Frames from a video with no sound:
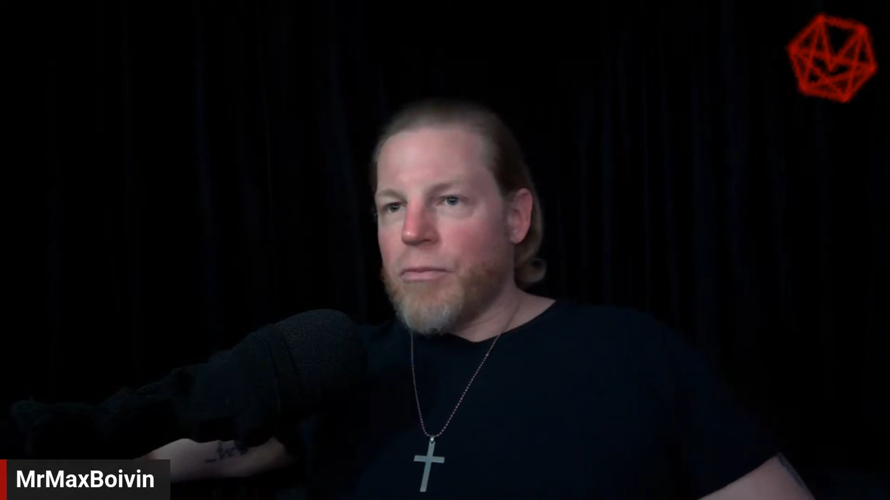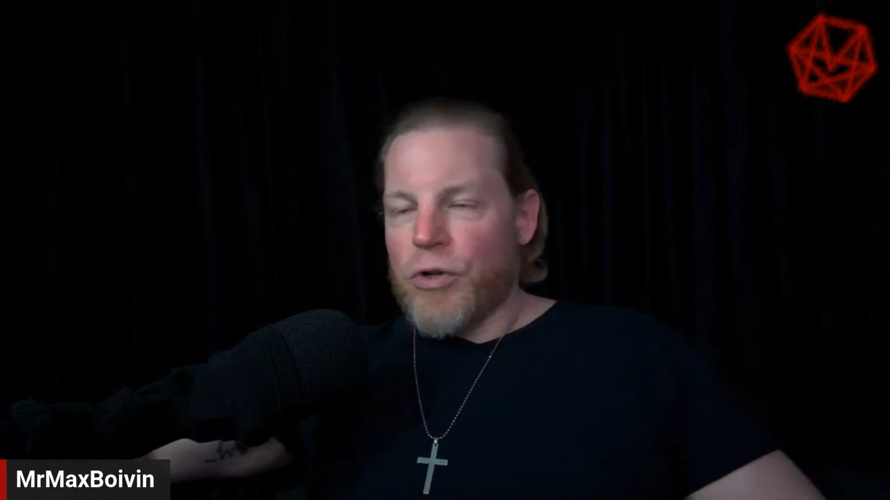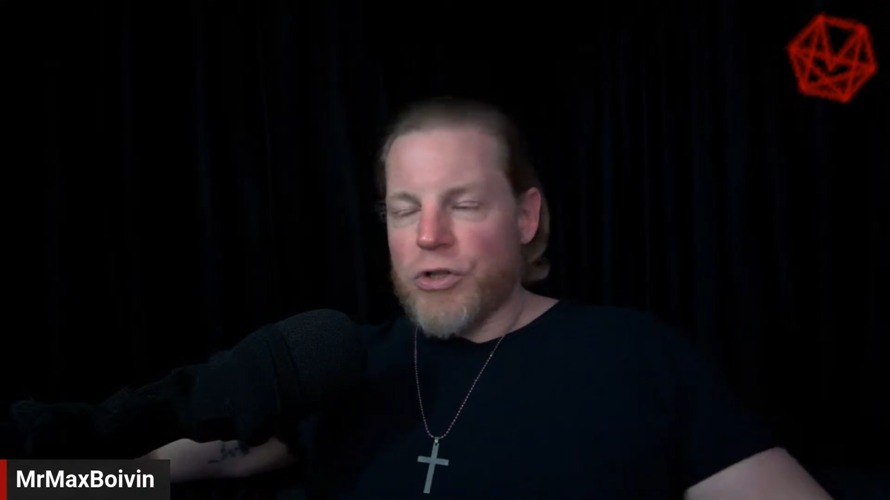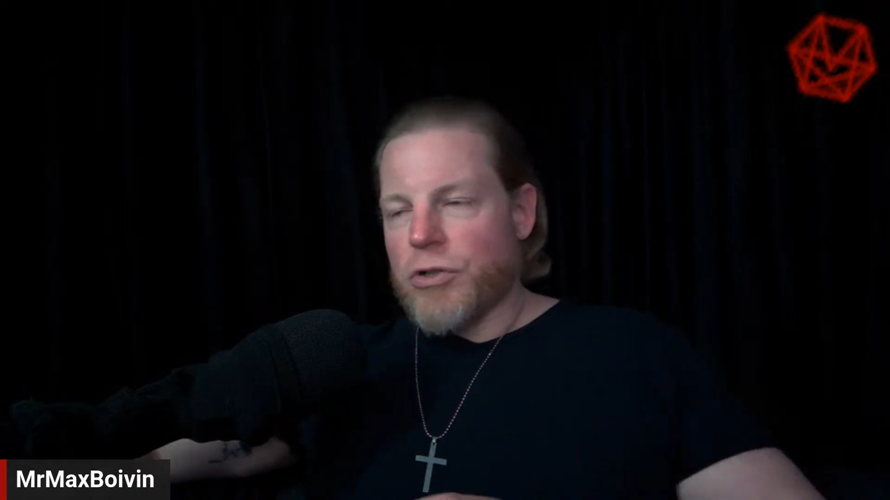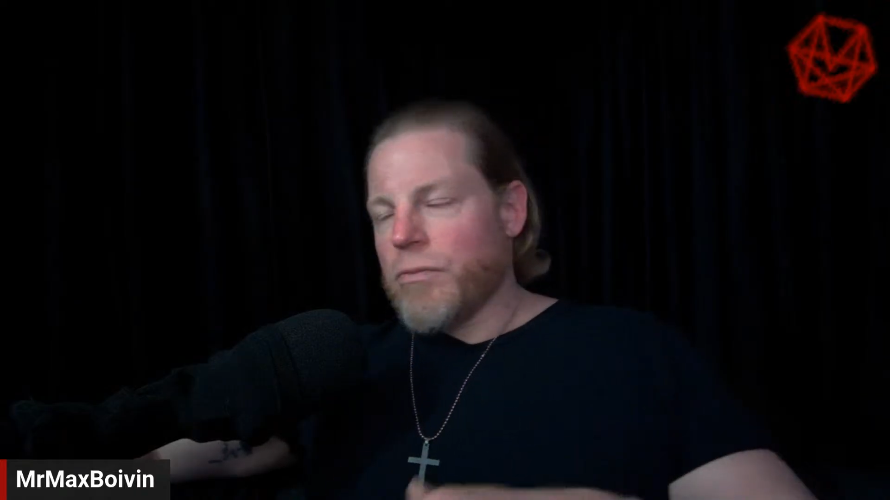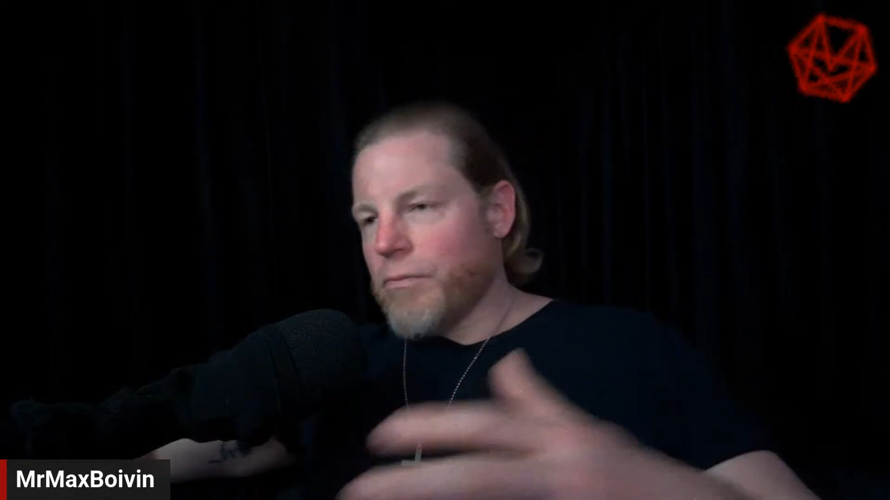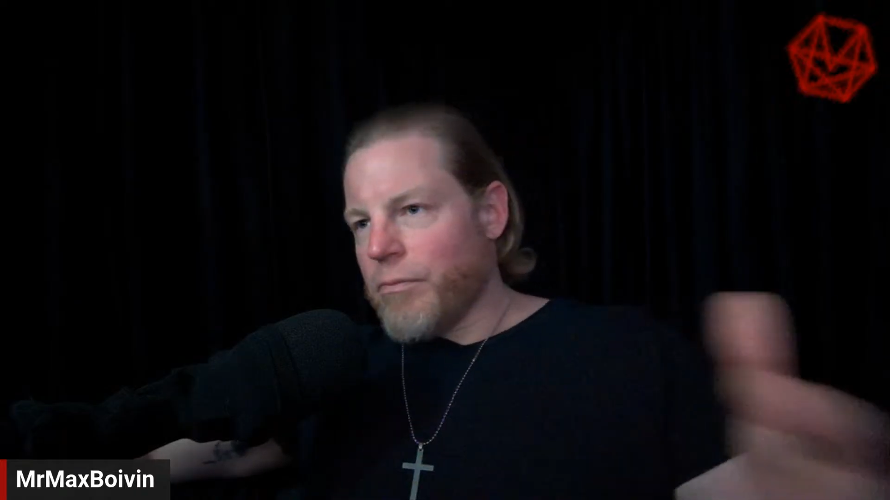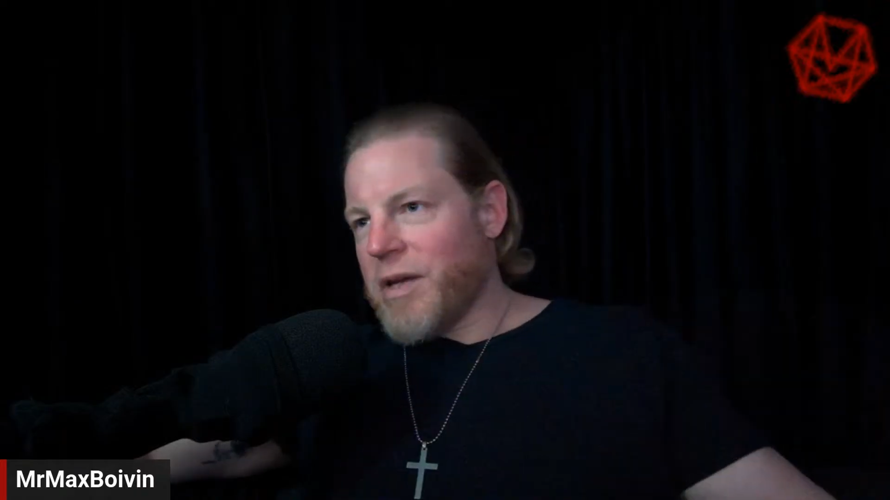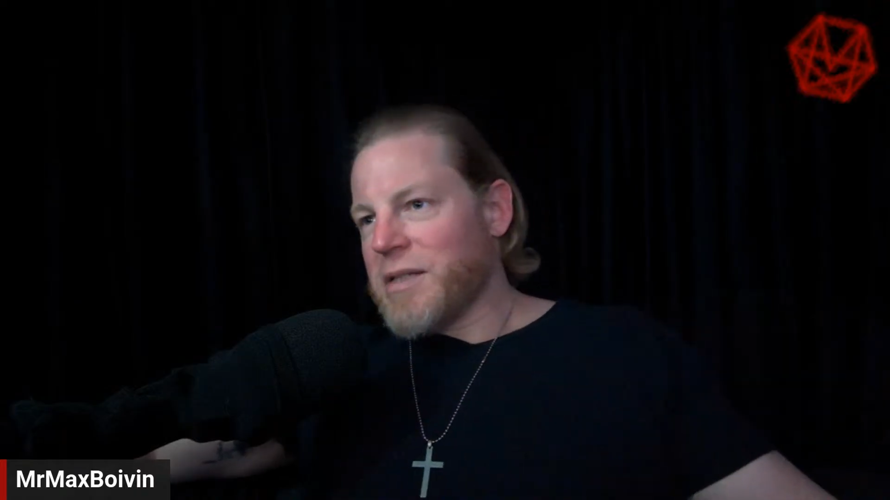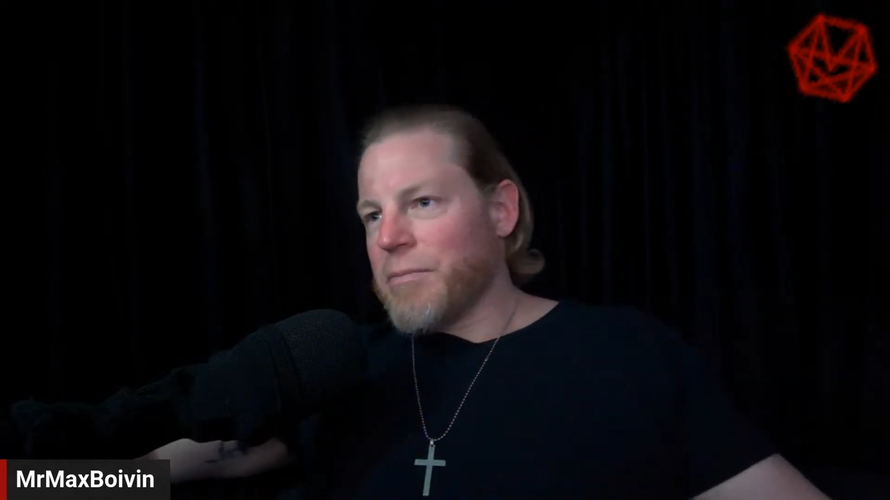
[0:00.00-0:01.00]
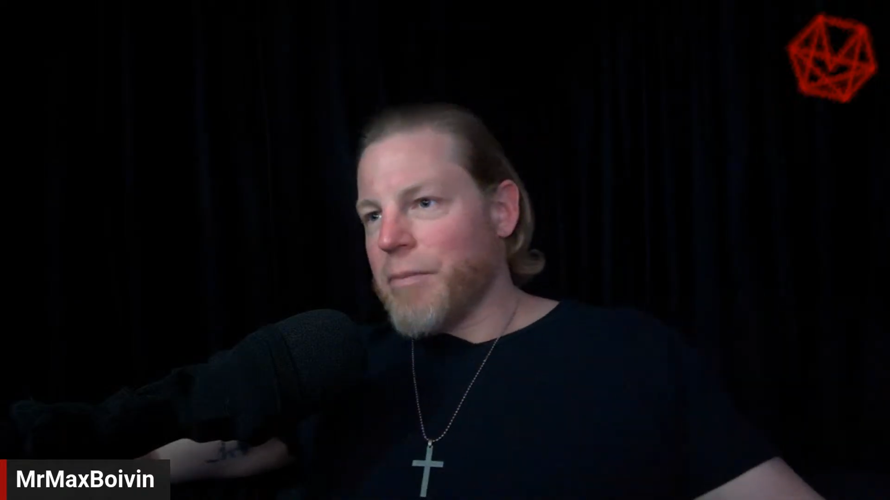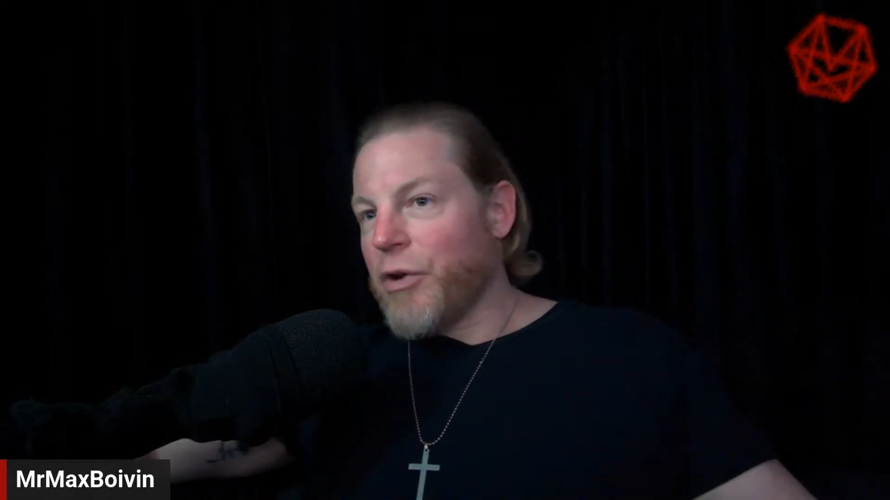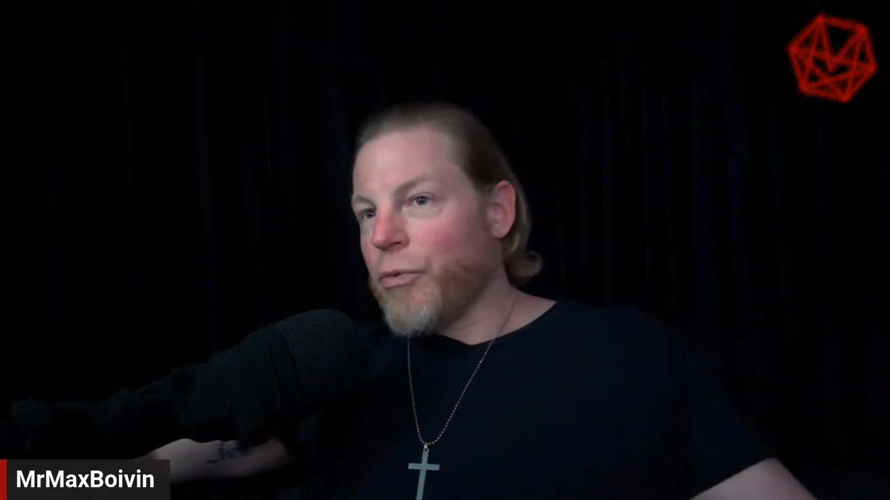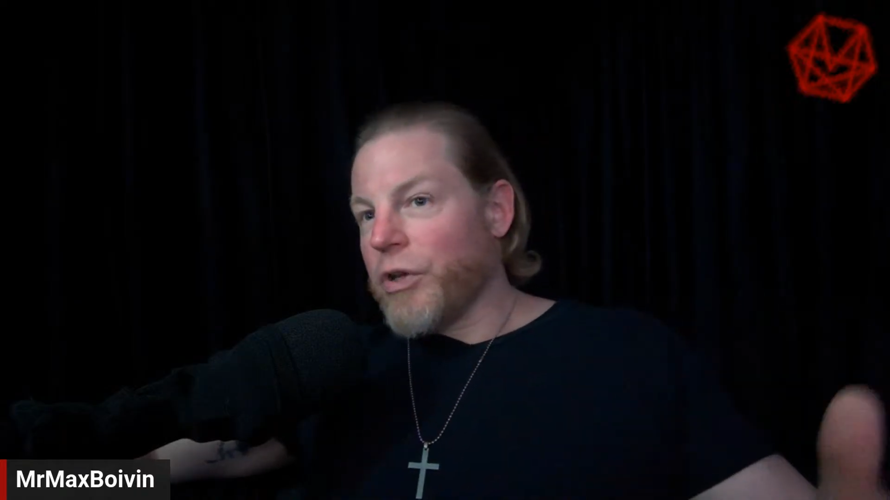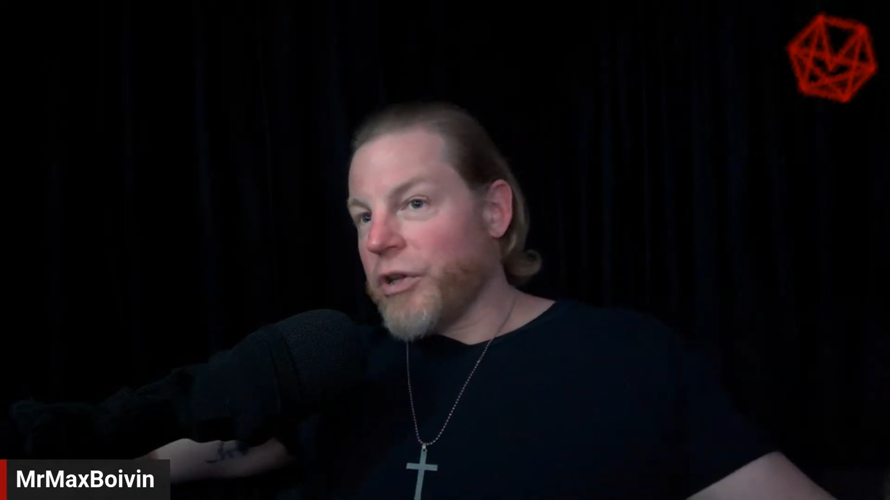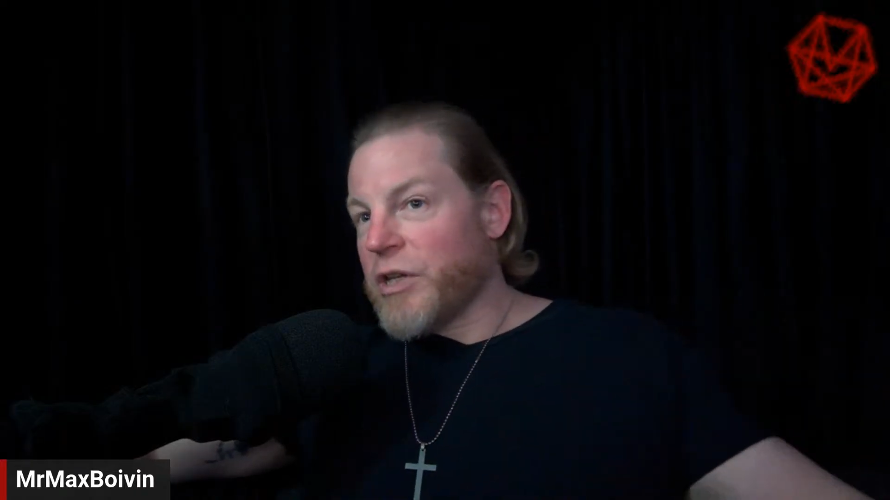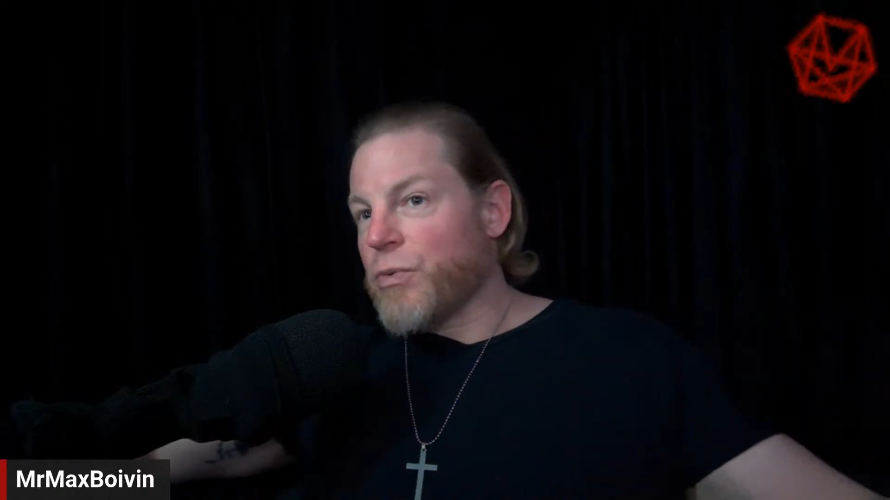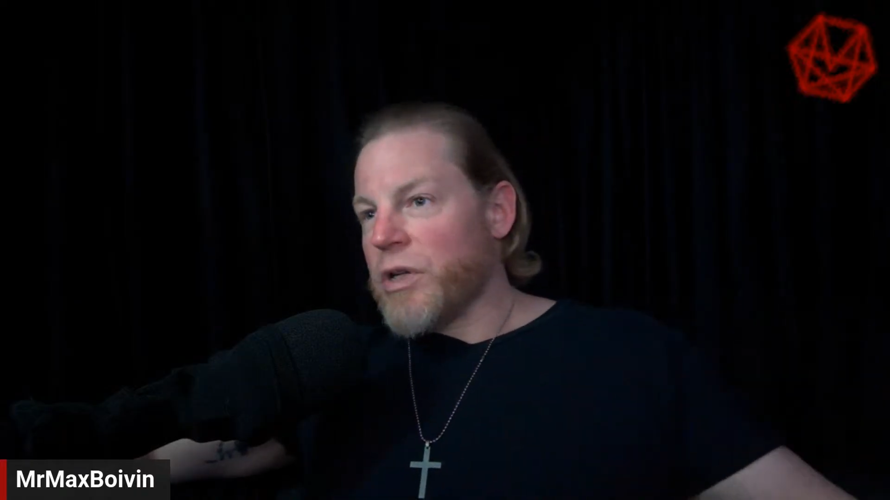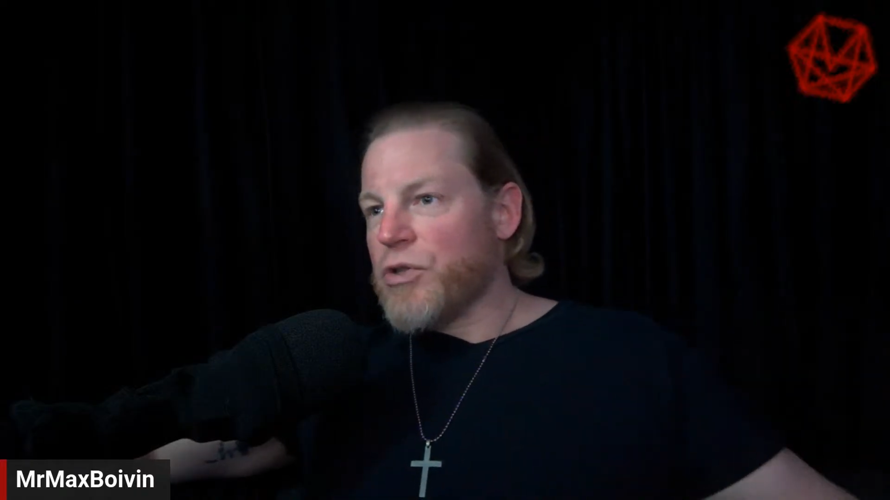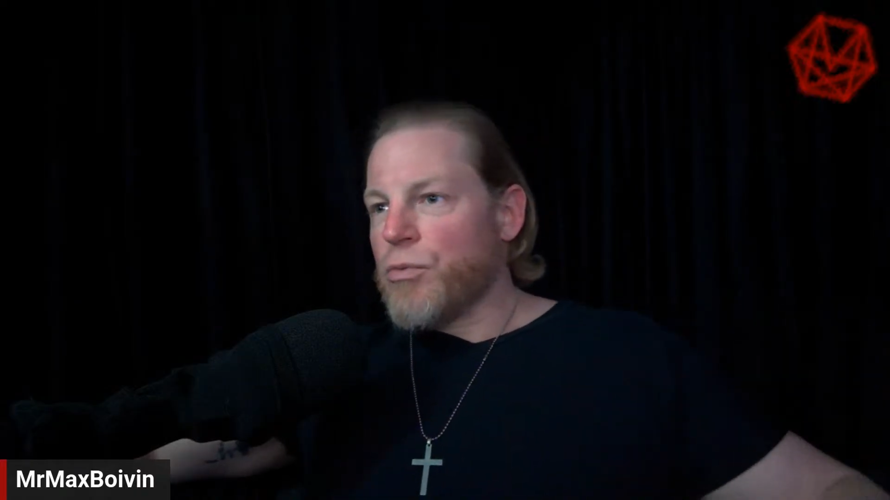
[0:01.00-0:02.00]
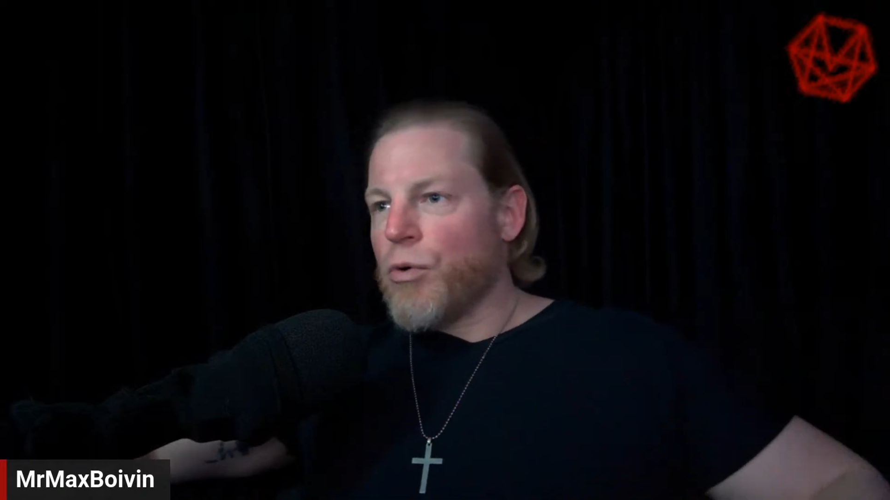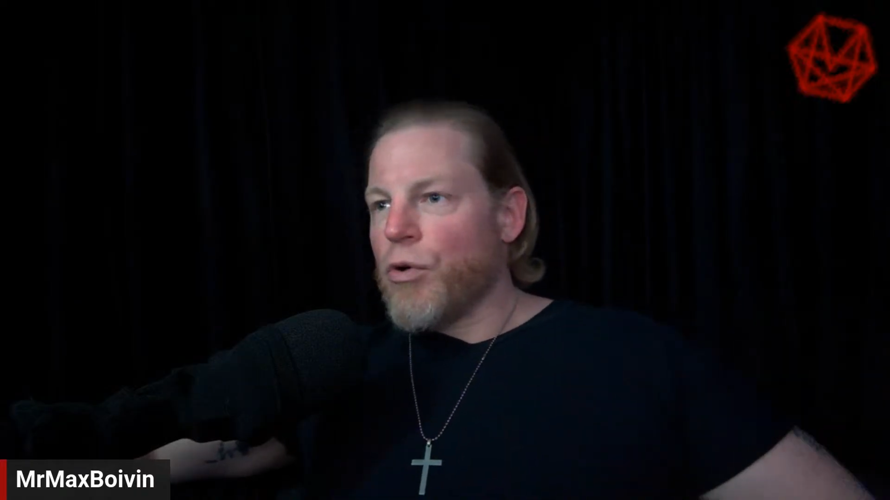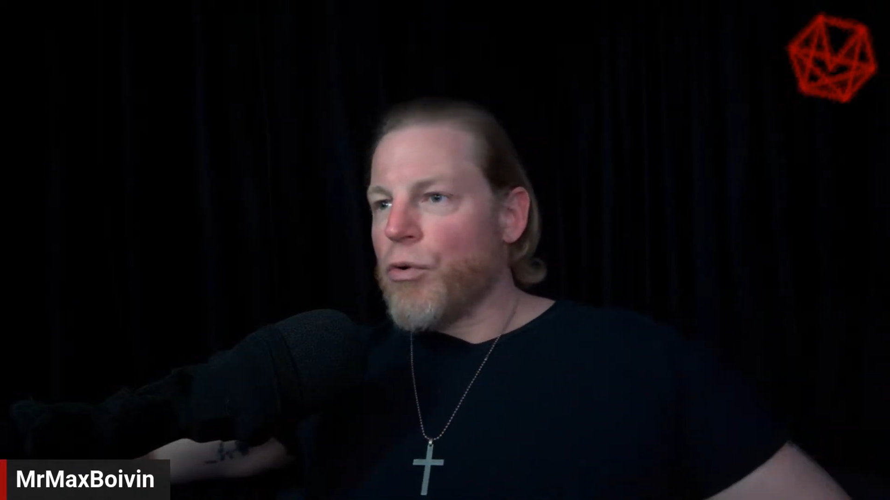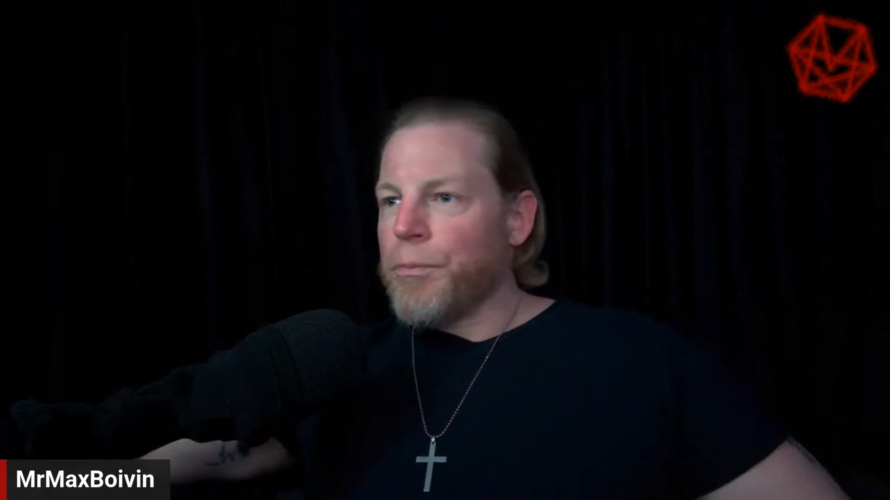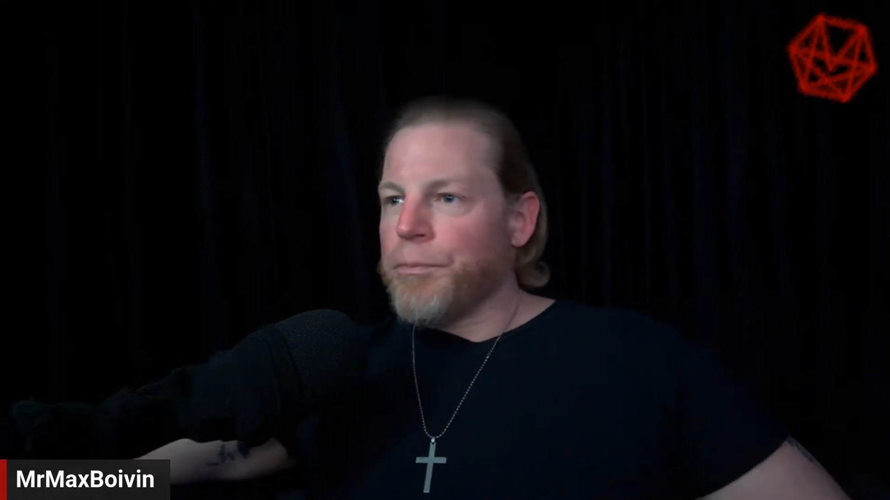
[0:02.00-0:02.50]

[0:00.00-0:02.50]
which by the way, the next one is tomorrow.